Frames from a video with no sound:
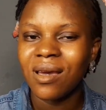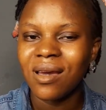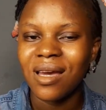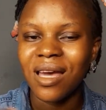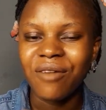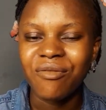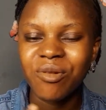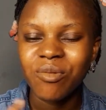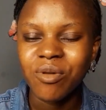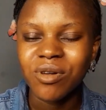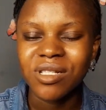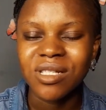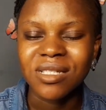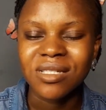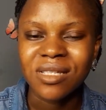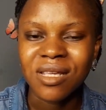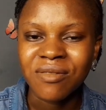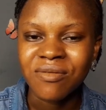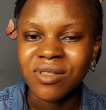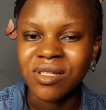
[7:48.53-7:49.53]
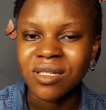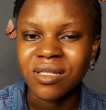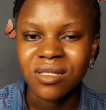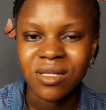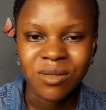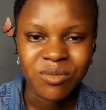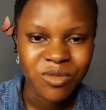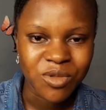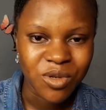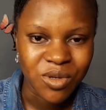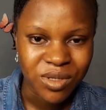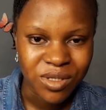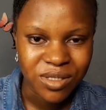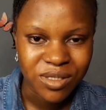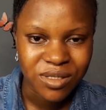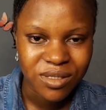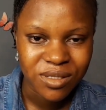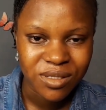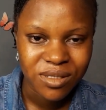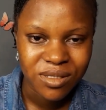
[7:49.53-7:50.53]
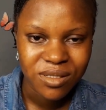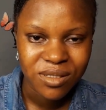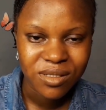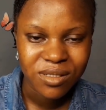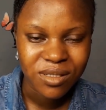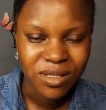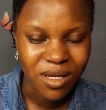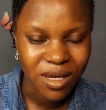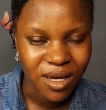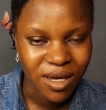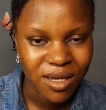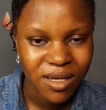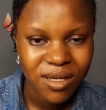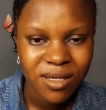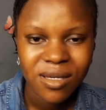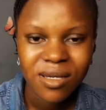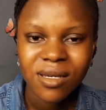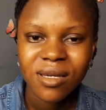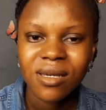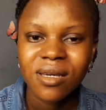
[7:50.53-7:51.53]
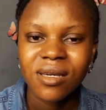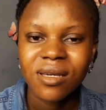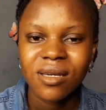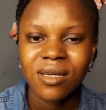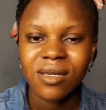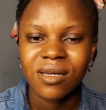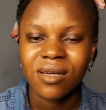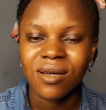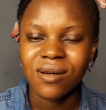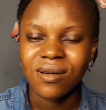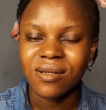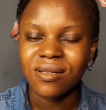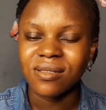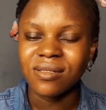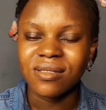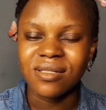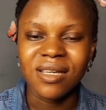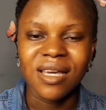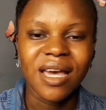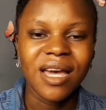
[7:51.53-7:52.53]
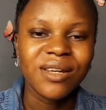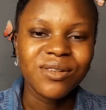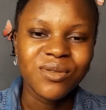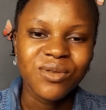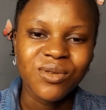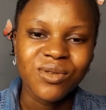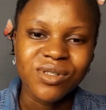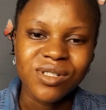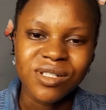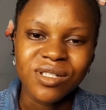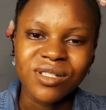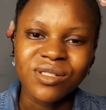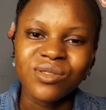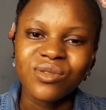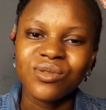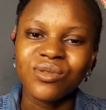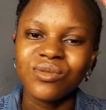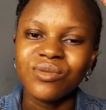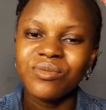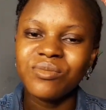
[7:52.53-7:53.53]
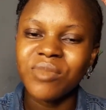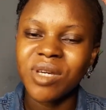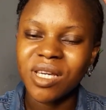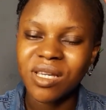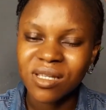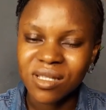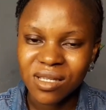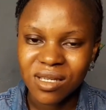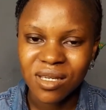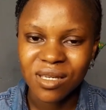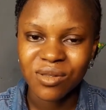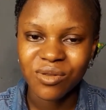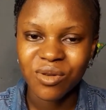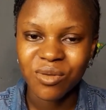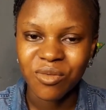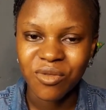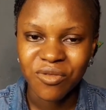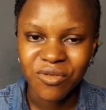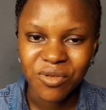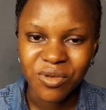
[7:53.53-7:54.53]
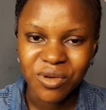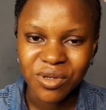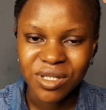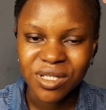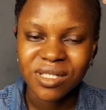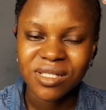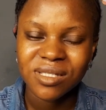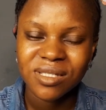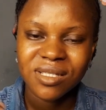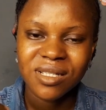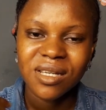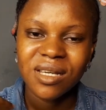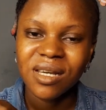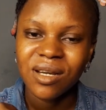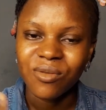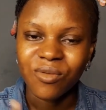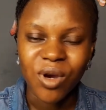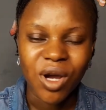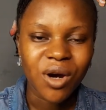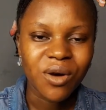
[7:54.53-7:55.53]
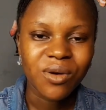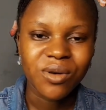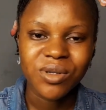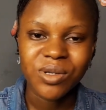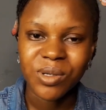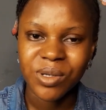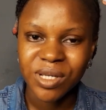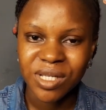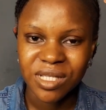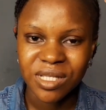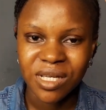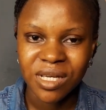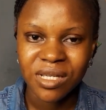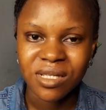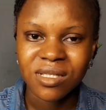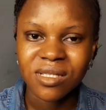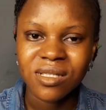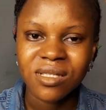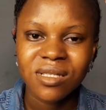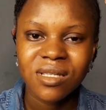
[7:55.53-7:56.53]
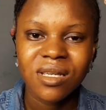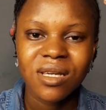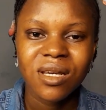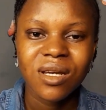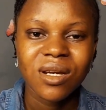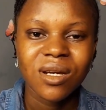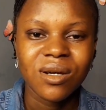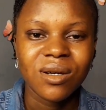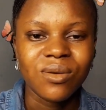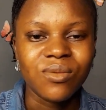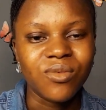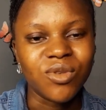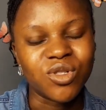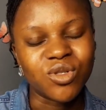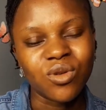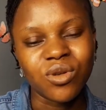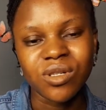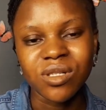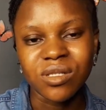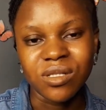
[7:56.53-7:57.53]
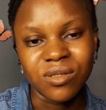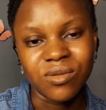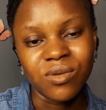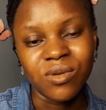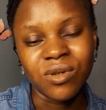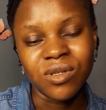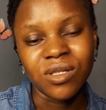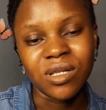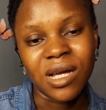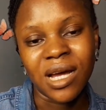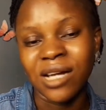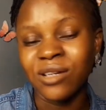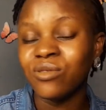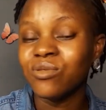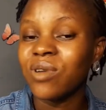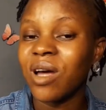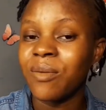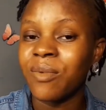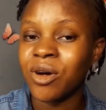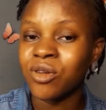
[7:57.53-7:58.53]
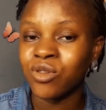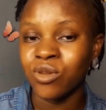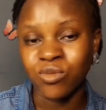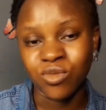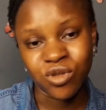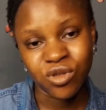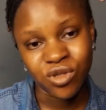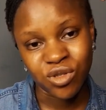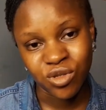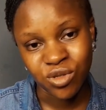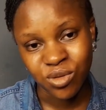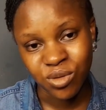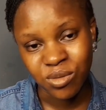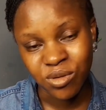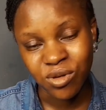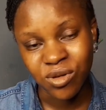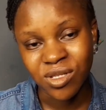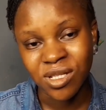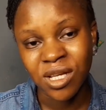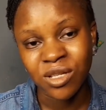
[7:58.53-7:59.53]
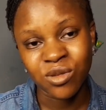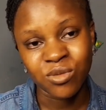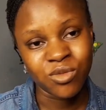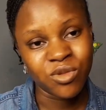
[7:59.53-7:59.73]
everybody is serving the same God. Yeah. The end goal is to make the kingdom of God. We are all Christians. We study the word. I don't know about some churches though, because there are some